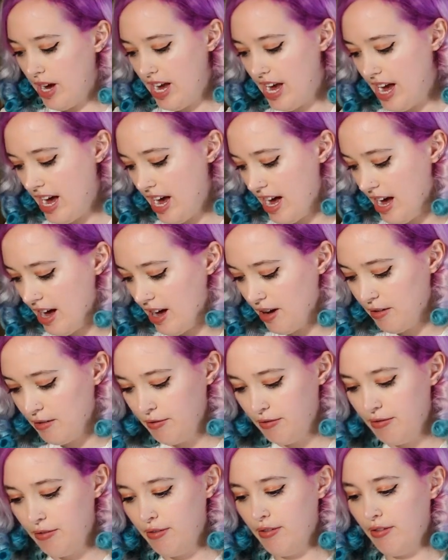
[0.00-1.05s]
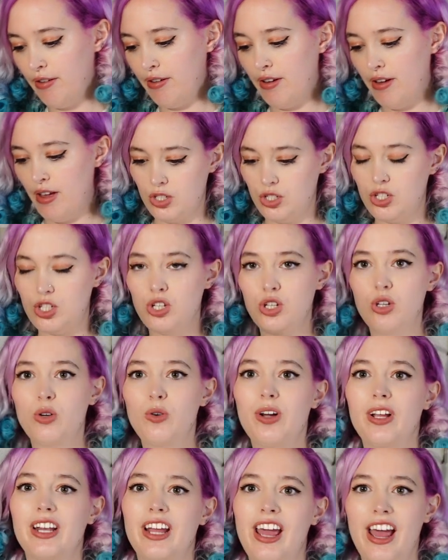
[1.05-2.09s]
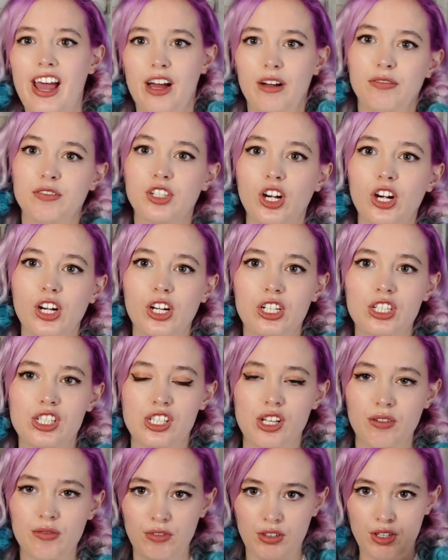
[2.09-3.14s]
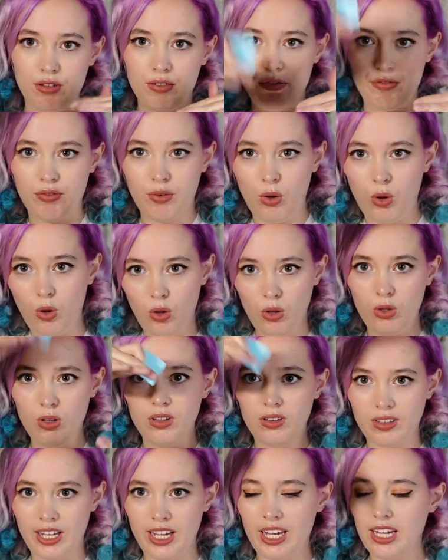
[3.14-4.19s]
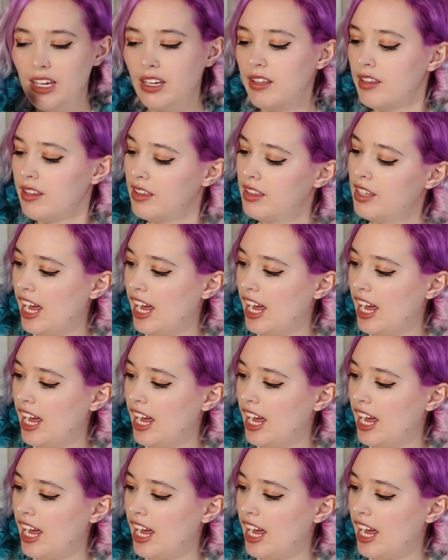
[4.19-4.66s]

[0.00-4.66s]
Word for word: I have two and a half yards of the full length